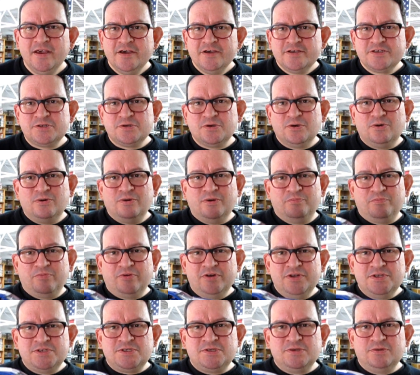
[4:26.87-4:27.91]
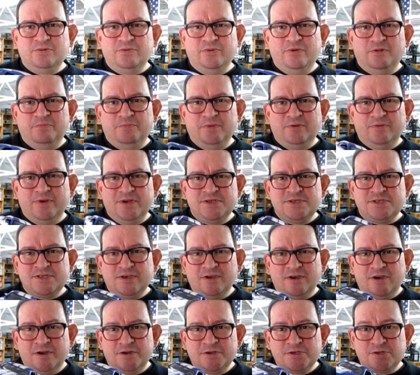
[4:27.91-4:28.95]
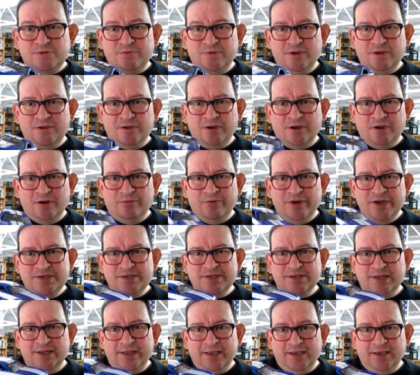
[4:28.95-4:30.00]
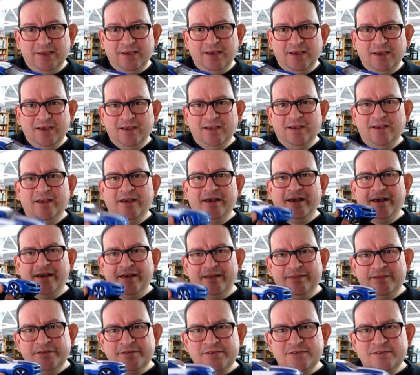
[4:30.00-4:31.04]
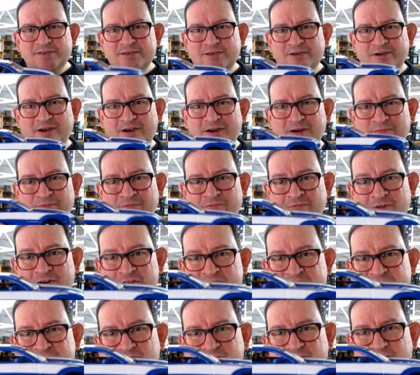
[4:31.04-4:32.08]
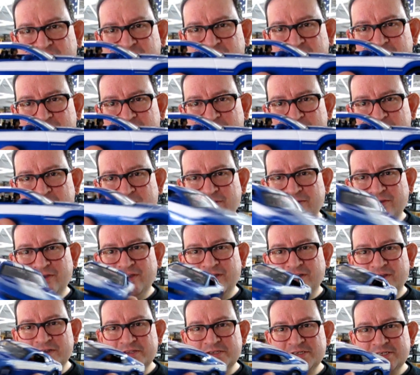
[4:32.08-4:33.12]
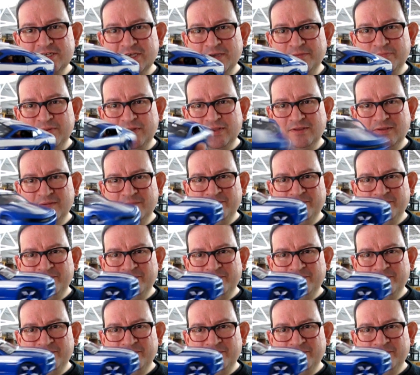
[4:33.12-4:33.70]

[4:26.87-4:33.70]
So pretty soon we'll be racing our streetcar race league, and this is a car I'm racing, the Camaro Concept.